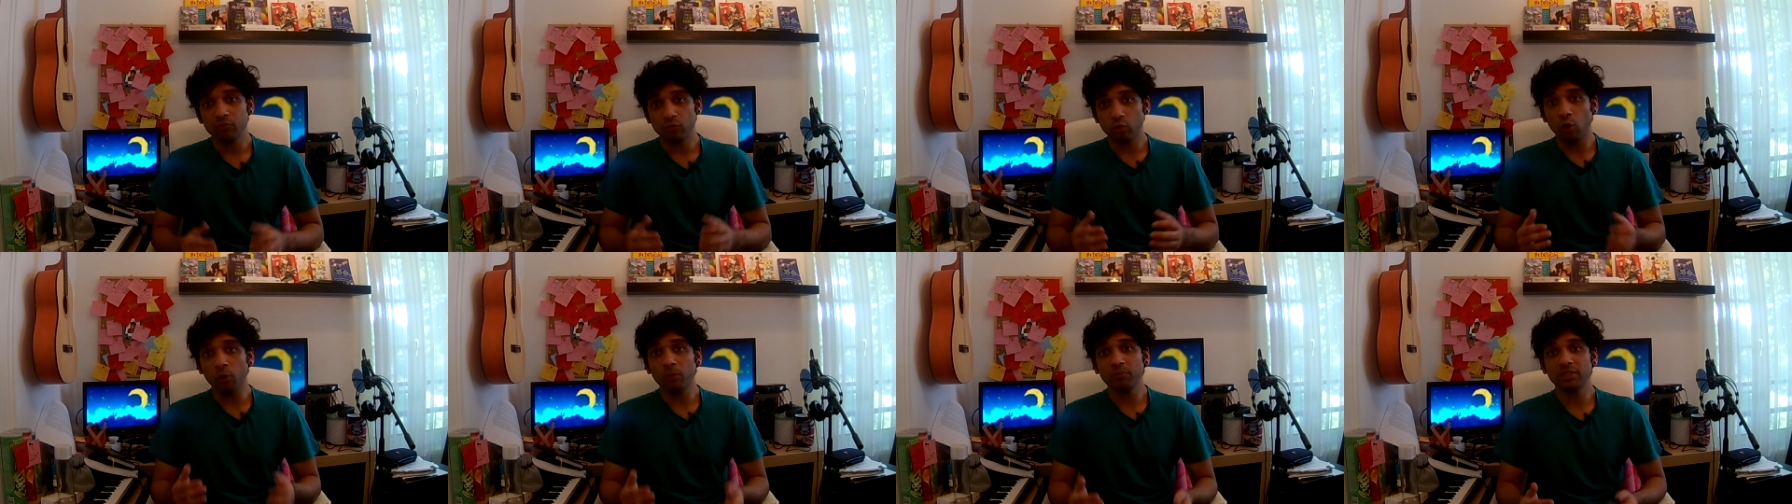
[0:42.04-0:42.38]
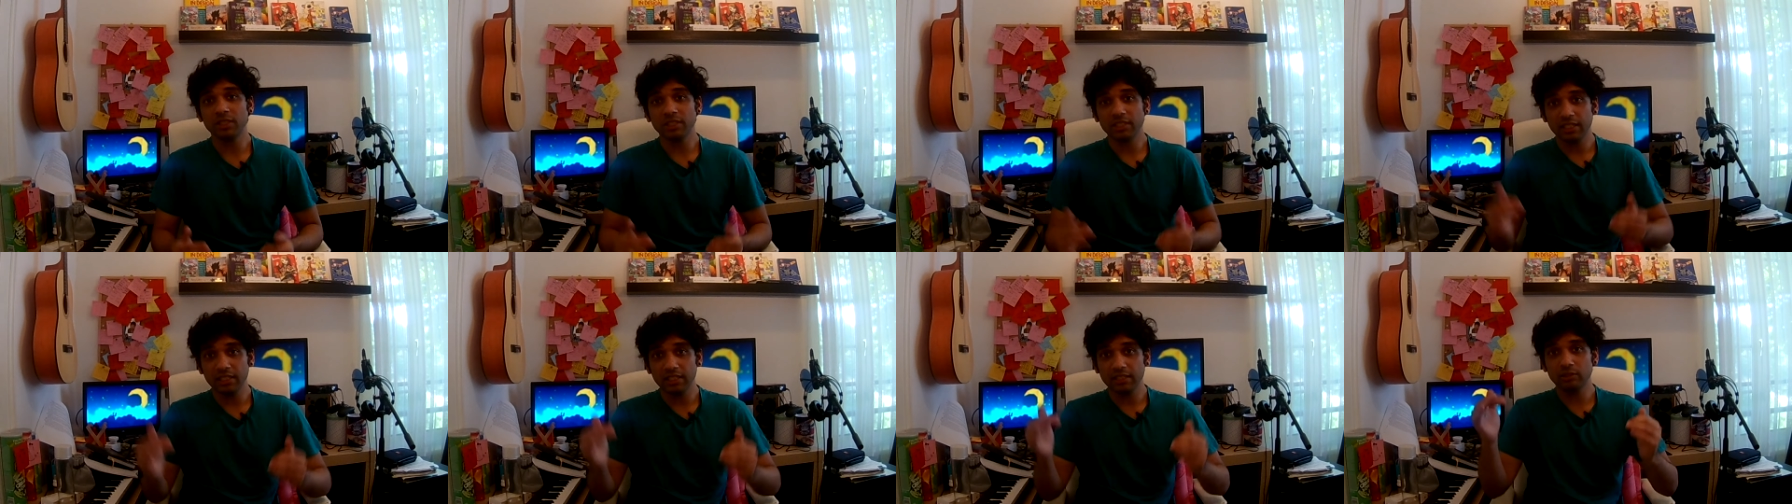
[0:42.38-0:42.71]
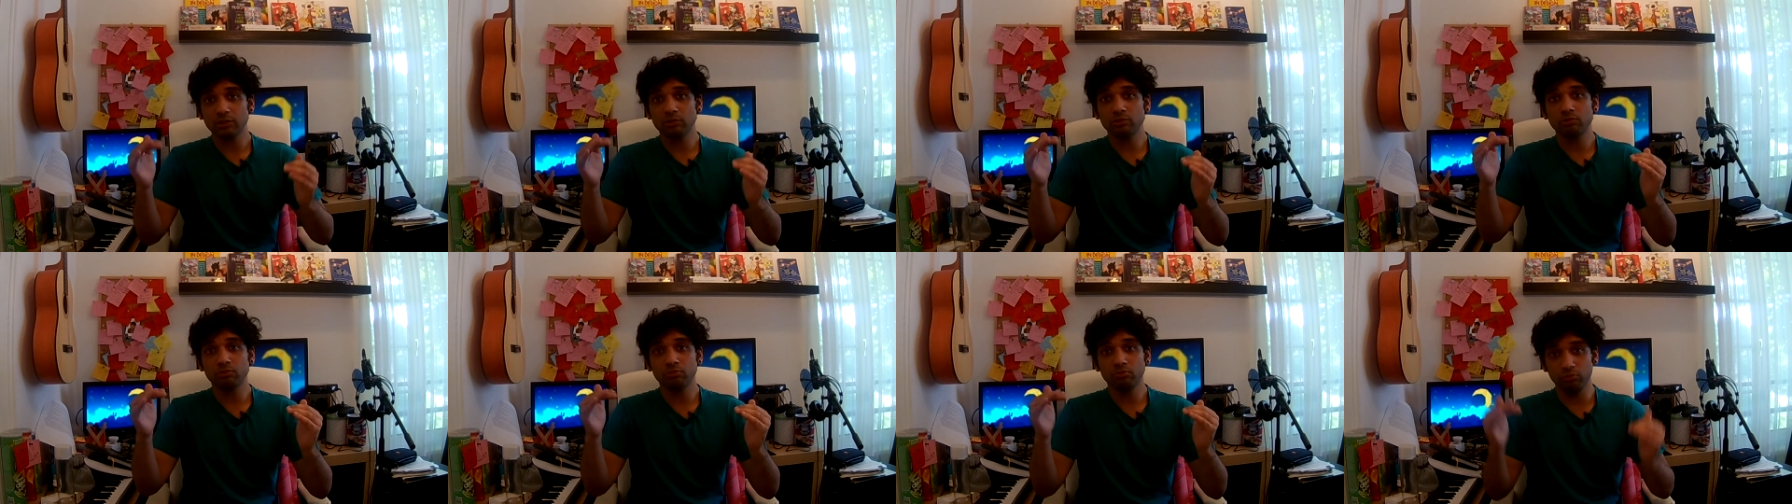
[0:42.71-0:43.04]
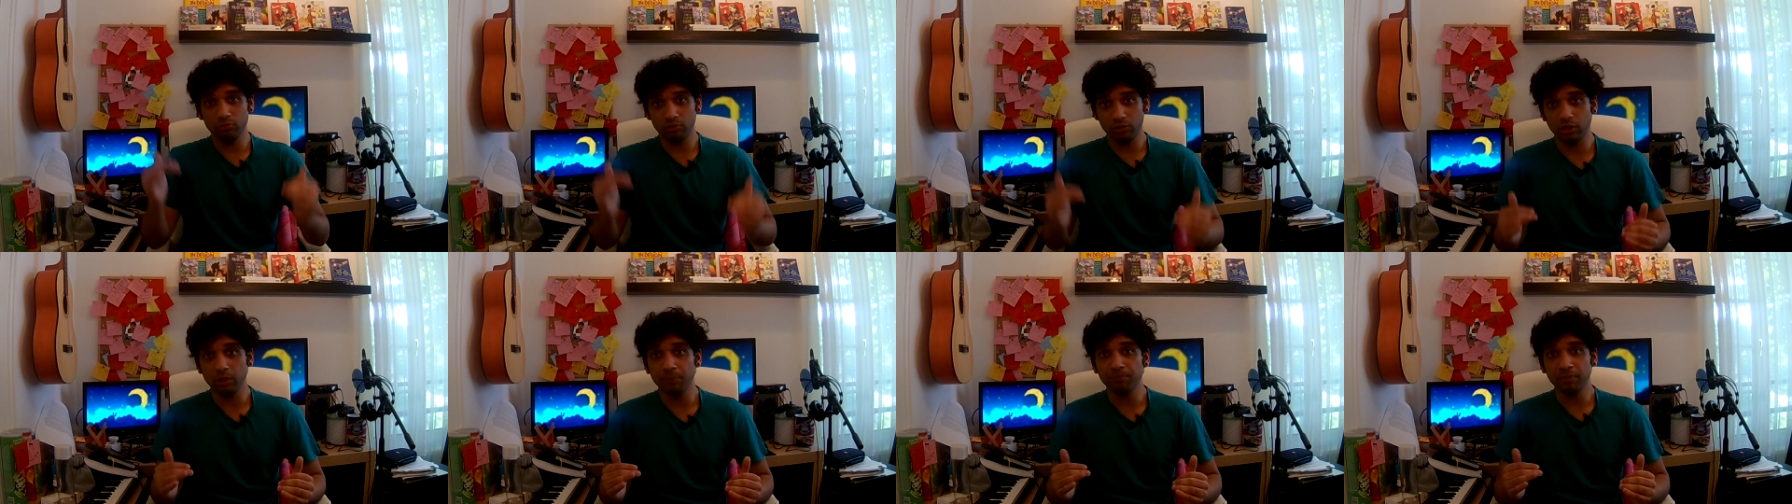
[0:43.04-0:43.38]
the homesickness
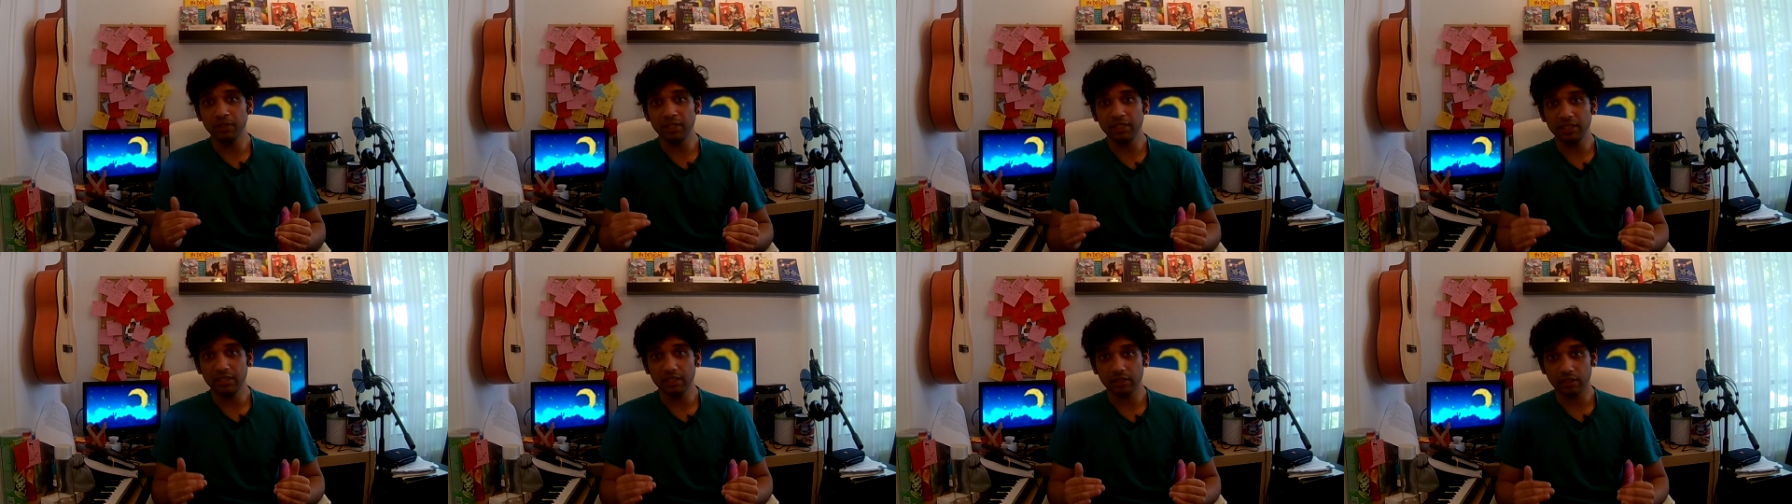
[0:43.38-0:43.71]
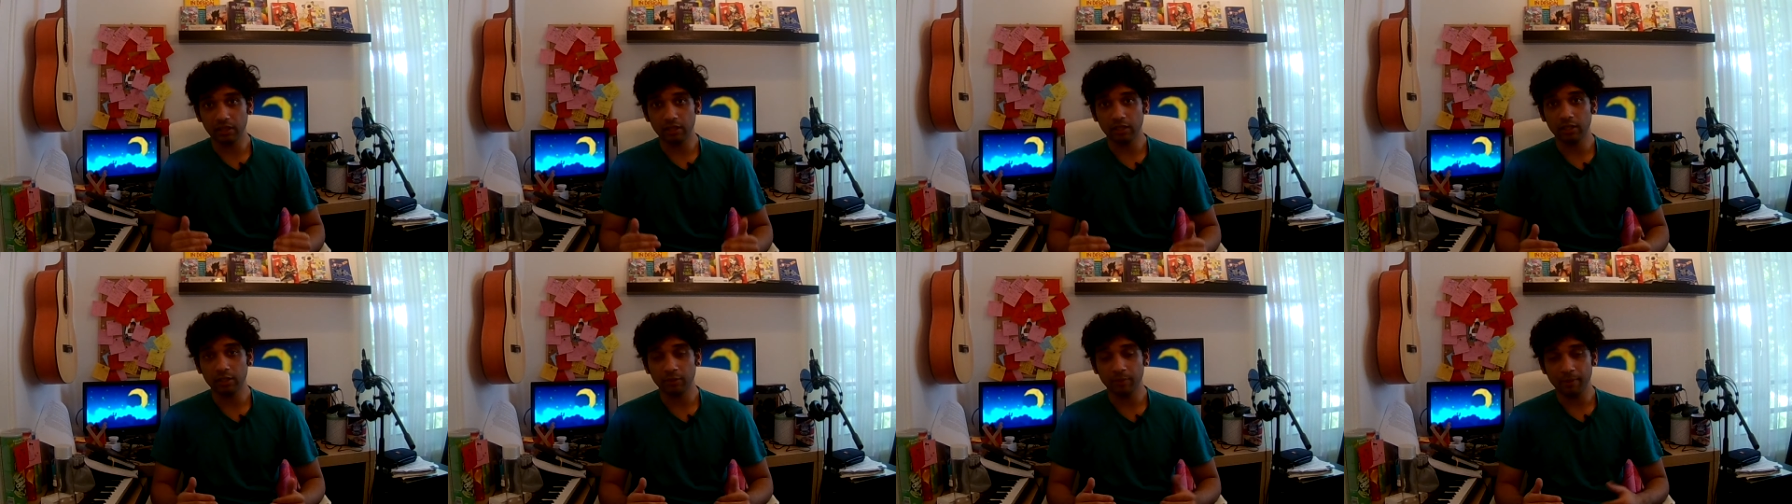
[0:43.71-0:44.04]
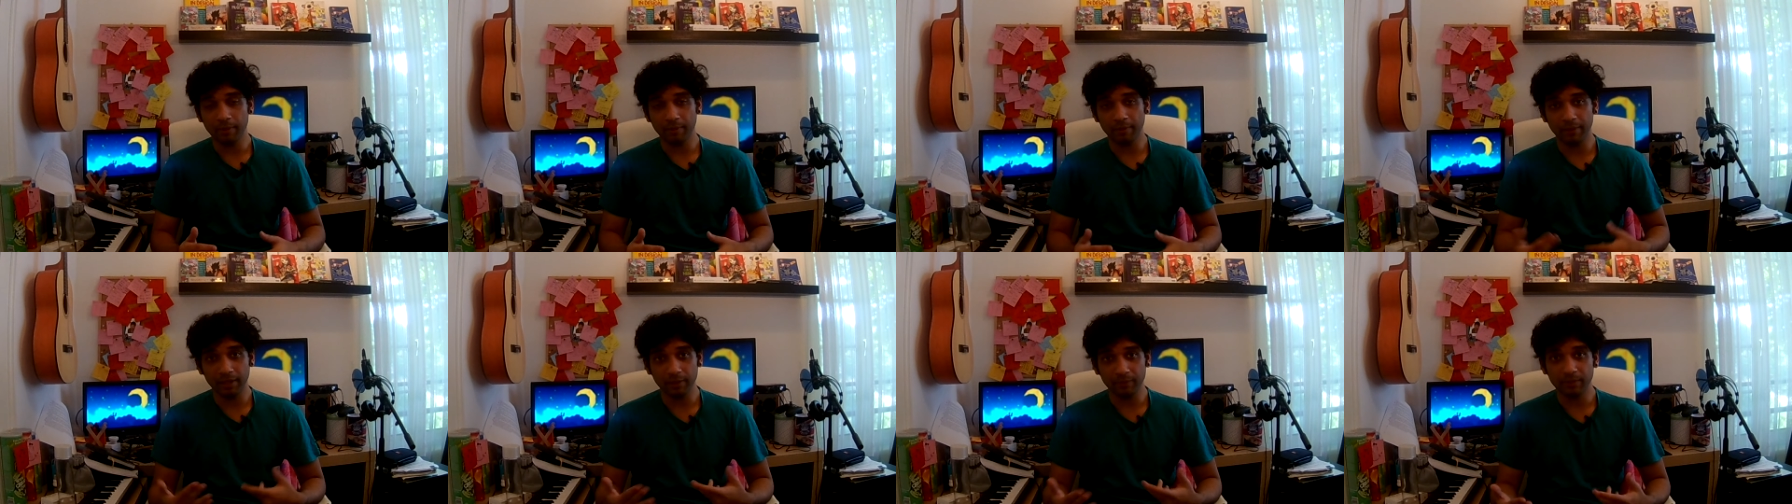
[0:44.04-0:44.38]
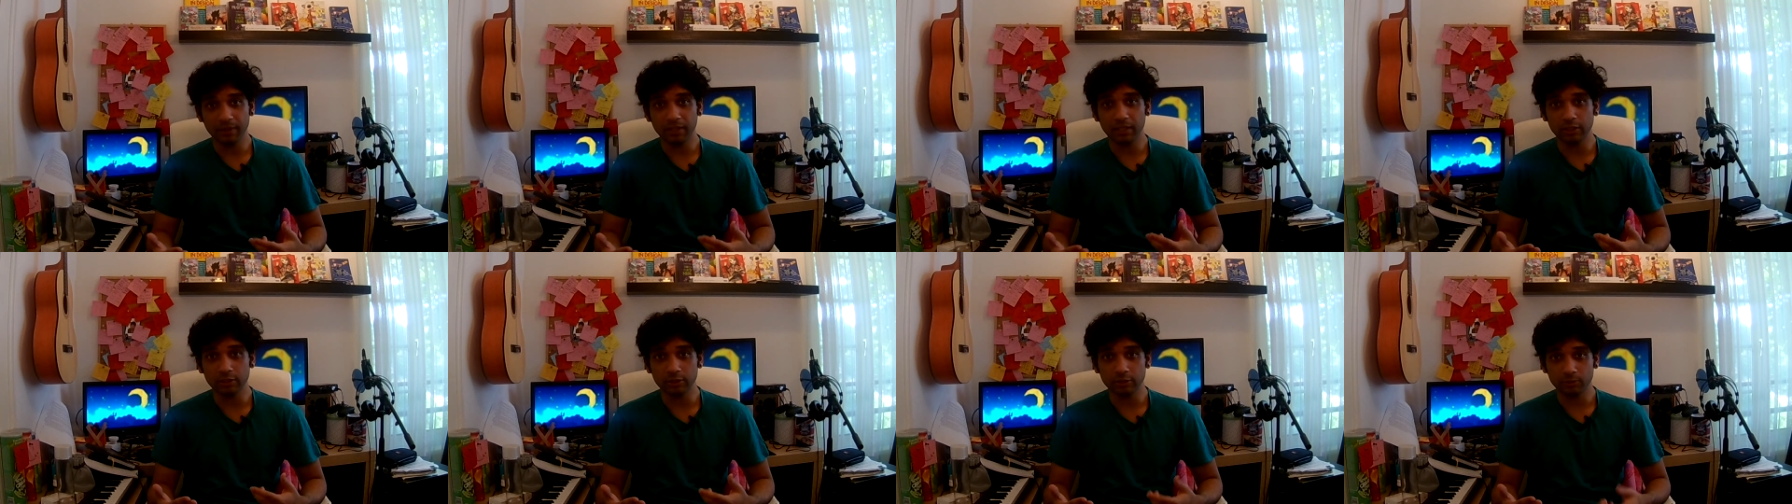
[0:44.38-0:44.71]
depleted a little bit, I mean,
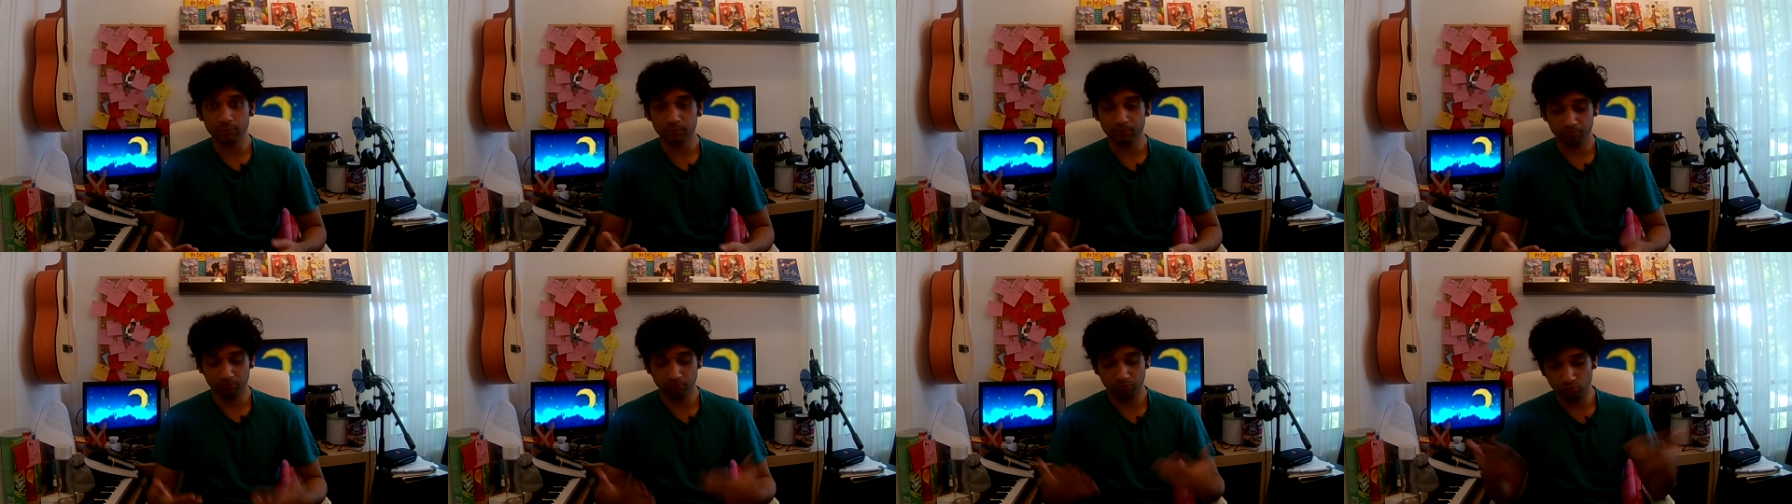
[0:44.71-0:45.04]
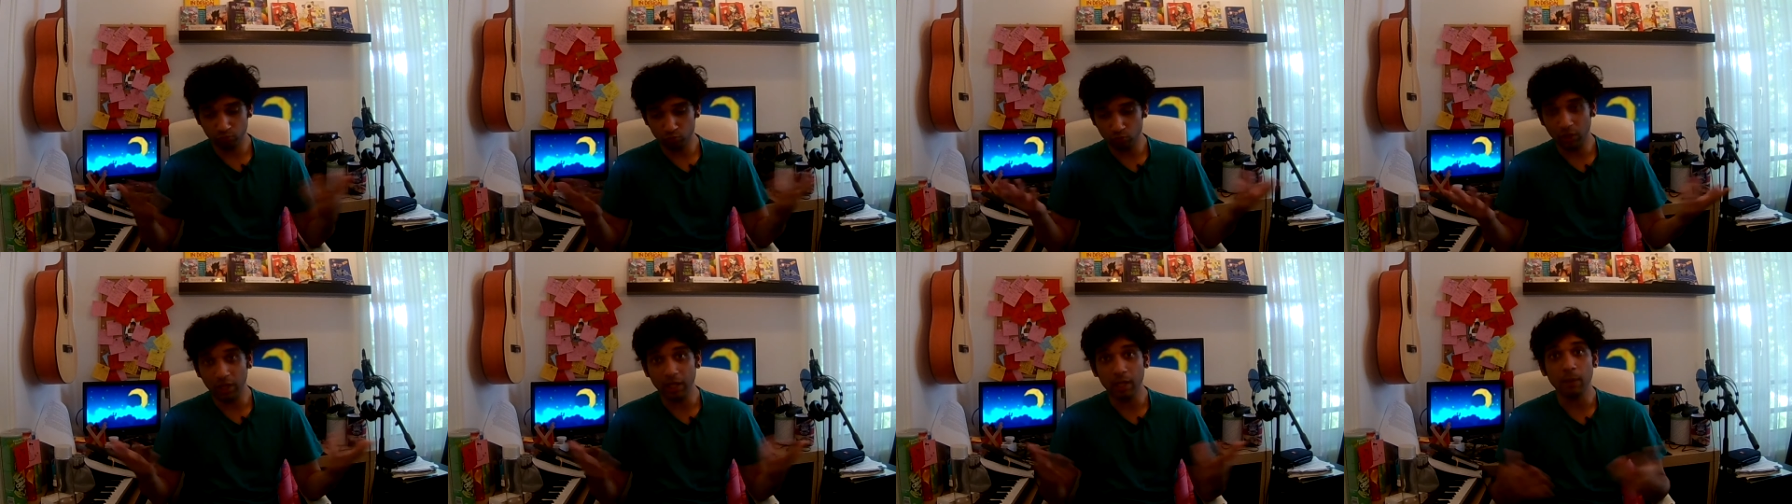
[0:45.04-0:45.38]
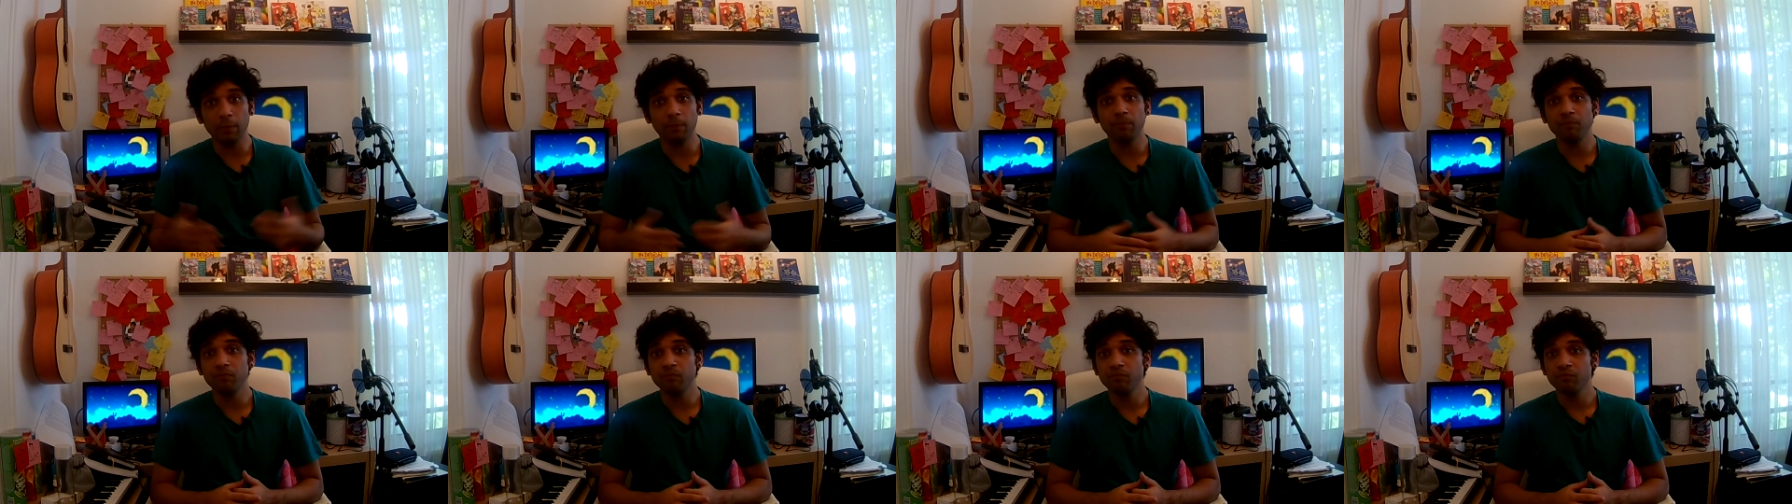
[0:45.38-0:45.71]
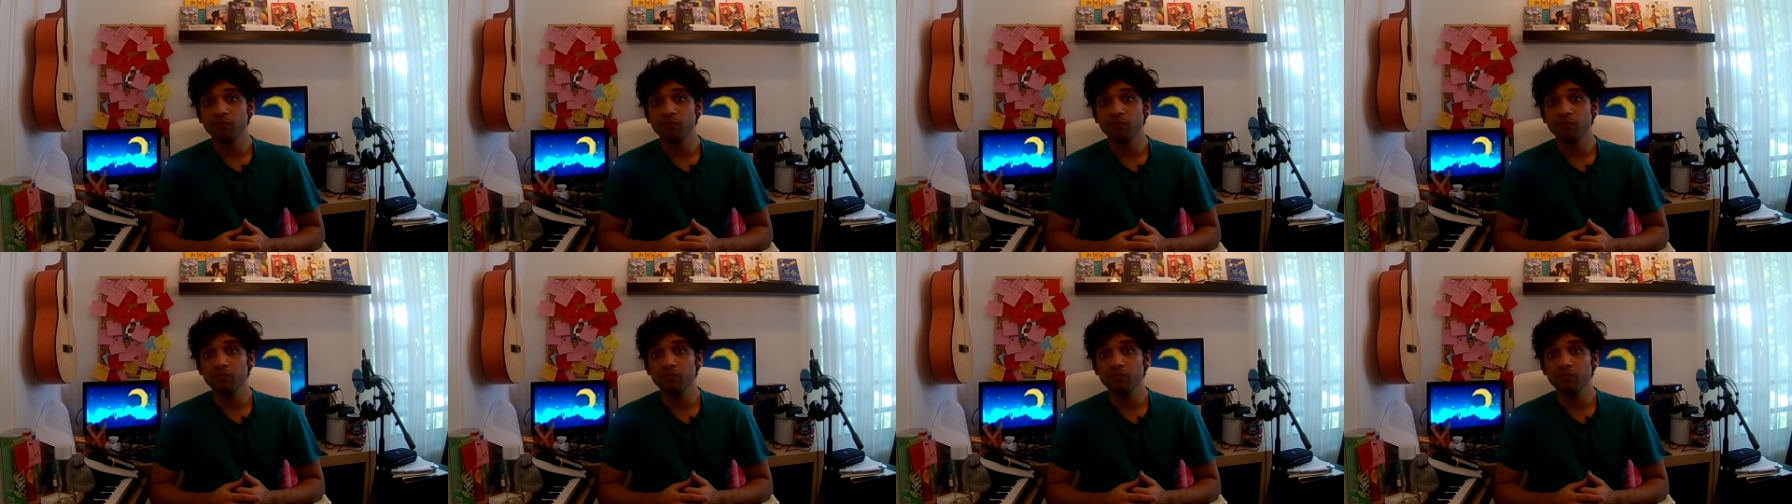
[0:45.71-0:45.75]
because, well,